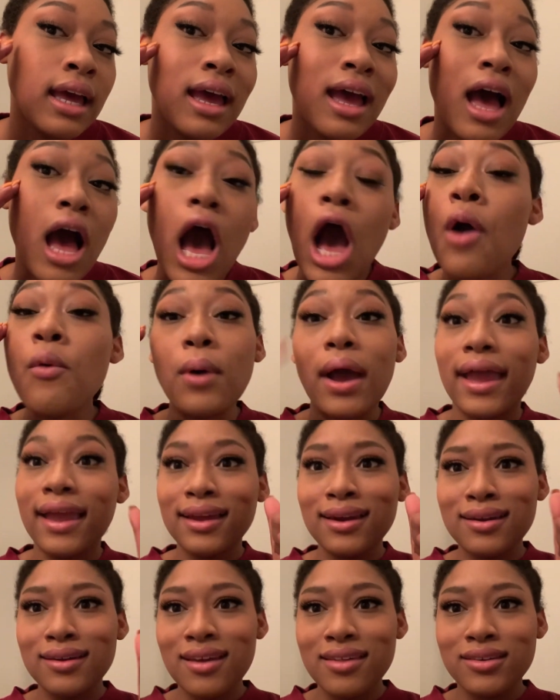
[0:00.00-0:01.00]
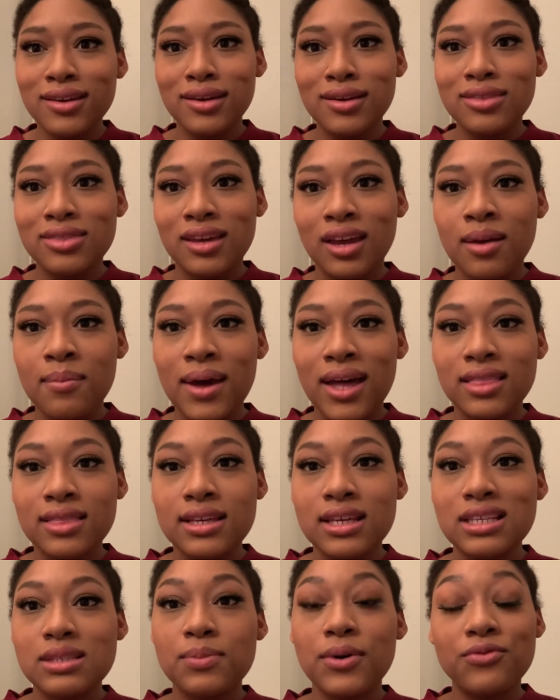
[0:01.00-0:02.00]
Oh, and another good thing about
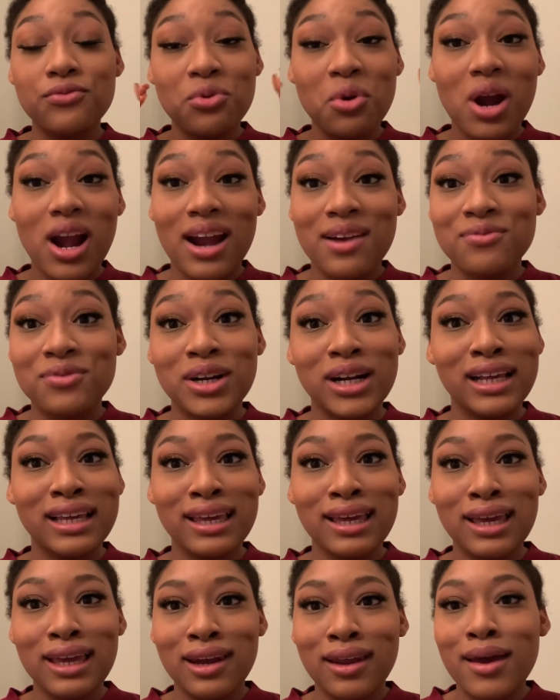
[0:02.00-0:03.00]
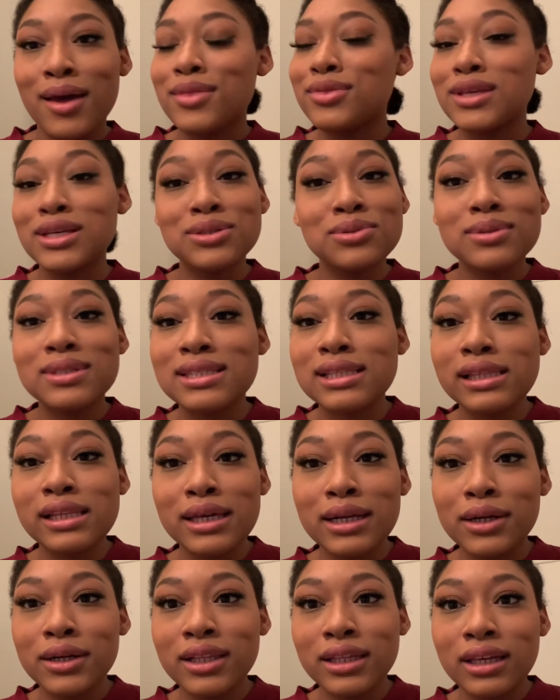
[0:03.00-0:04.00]
this, before I forget, this was
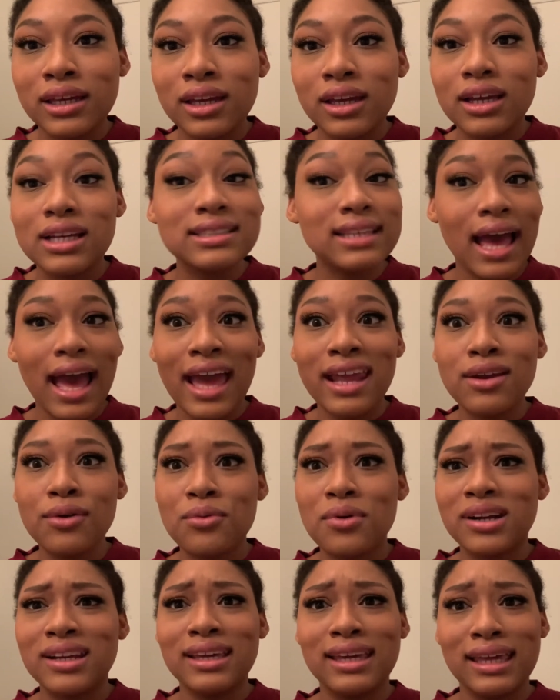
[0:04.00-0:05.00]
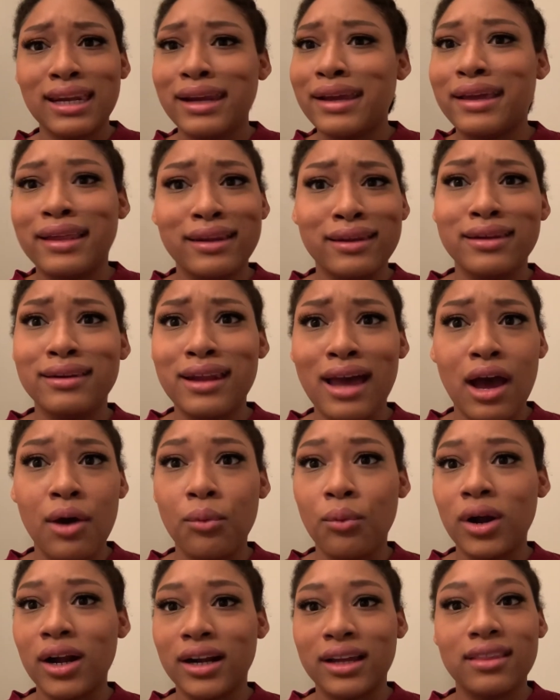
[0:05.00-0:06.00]
literally, because I didn't want to get it and then not
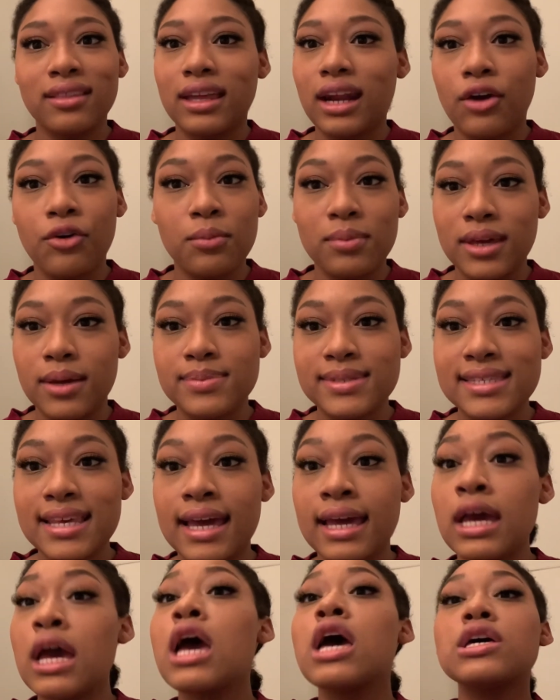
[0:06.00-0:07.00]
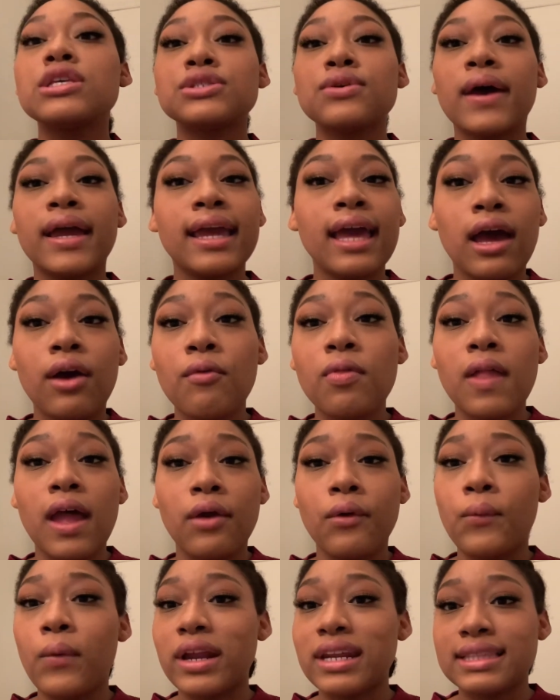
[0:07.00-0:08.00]
work and then I would be upset. So I got like
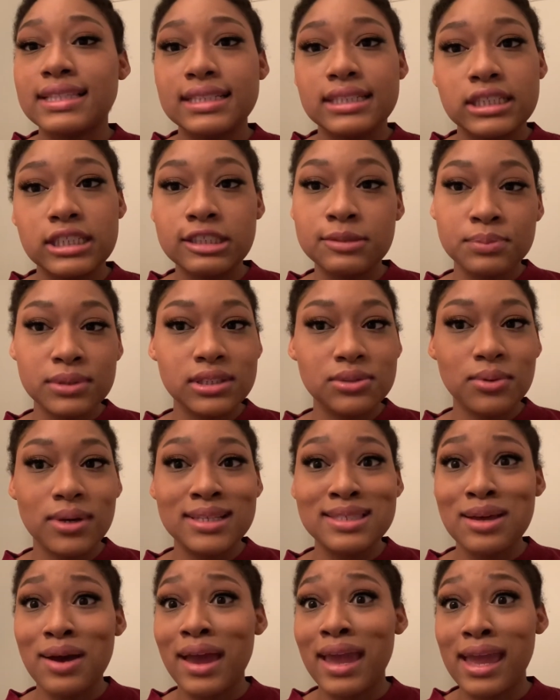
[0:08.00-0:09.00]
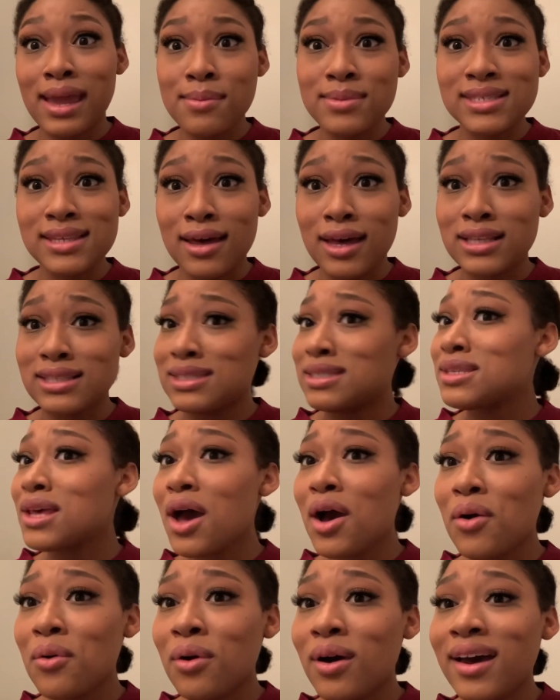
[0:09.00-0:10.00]
one of the cheapest ones on Amazon.
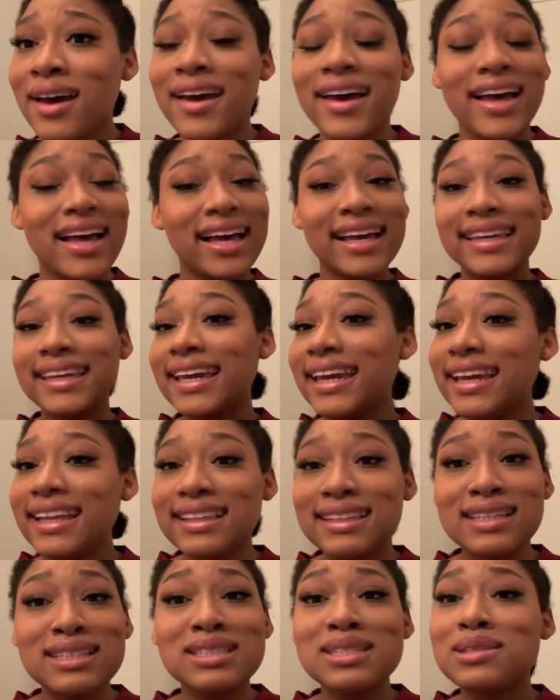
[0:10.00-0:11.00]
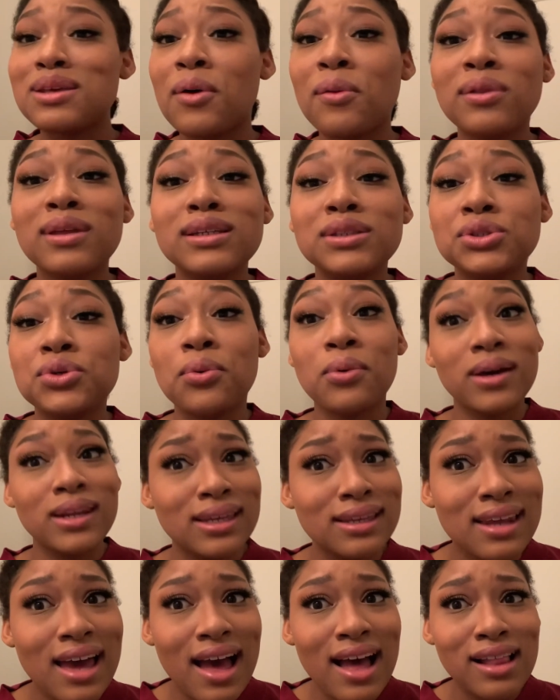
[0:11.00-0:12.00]
So again, this is only
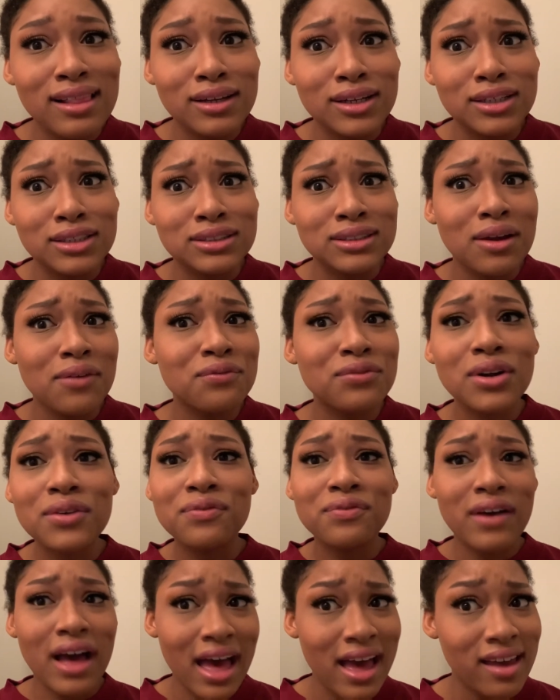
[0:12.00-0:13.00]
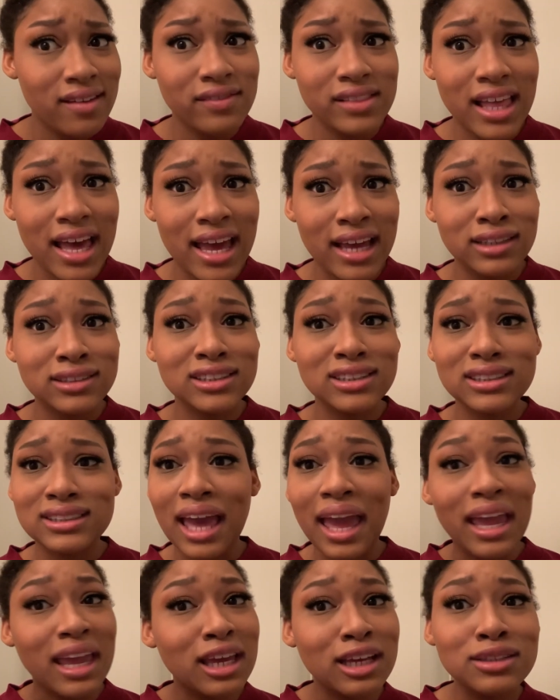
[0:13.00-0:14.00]
$20 for 5 lashes
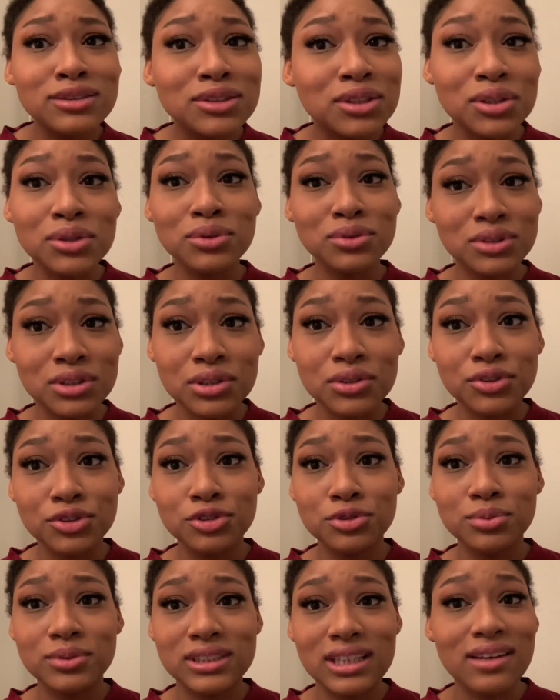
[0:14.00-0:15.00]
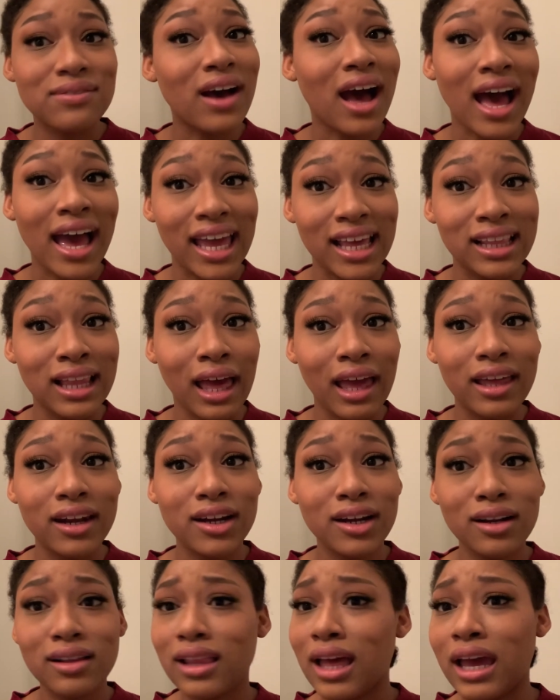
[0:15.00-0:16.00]
and 2 tubes of
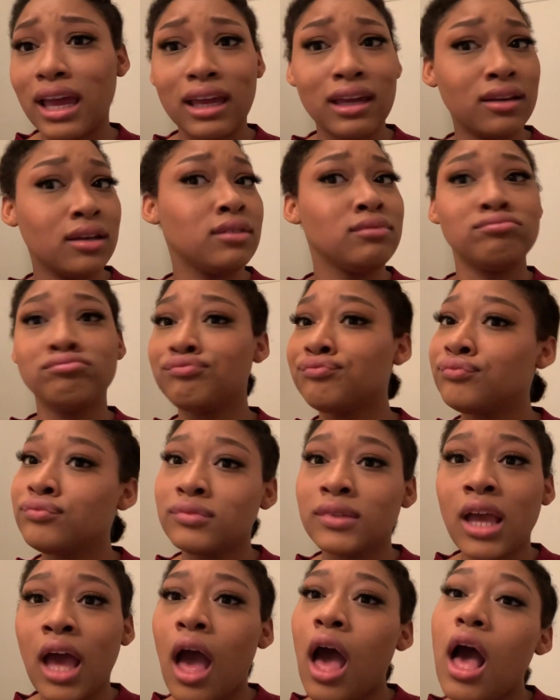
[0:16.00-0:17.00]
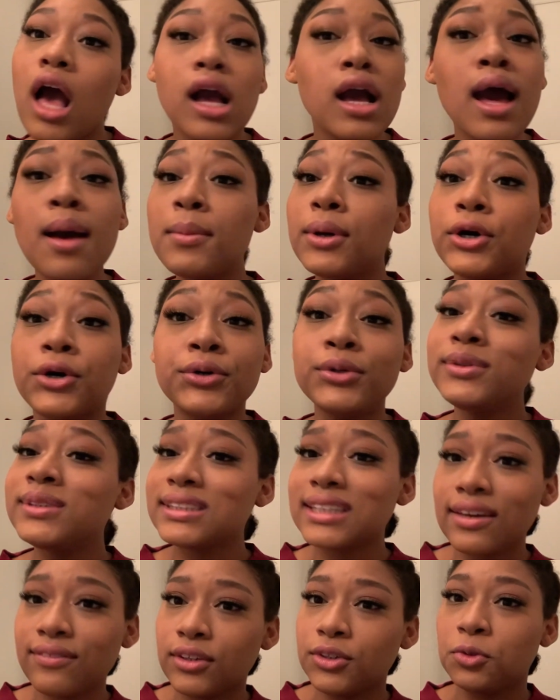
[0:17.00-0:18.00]
eyeliner. Like, come on, who's
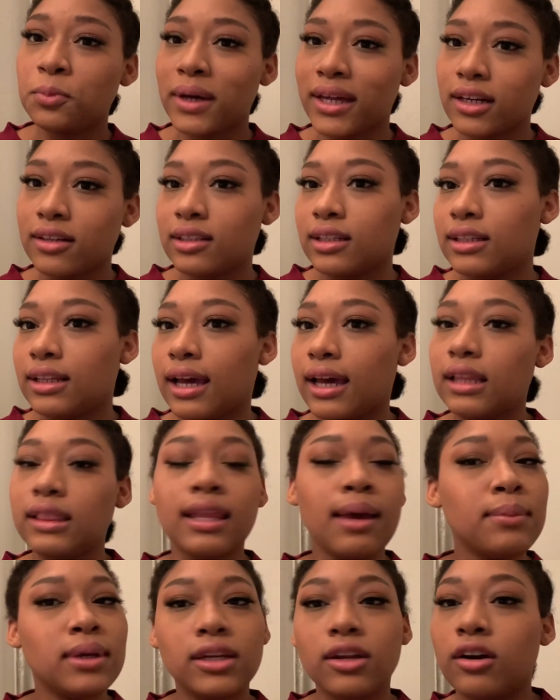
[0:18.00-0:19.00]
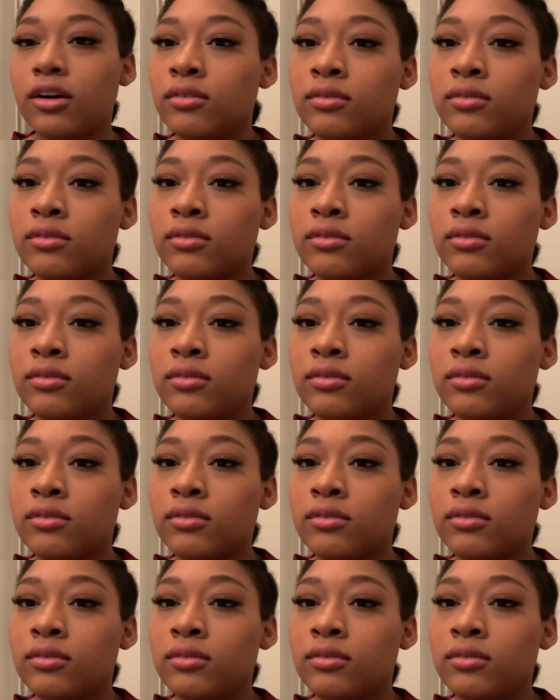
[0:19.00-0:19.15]
giving you better than that? Let me know.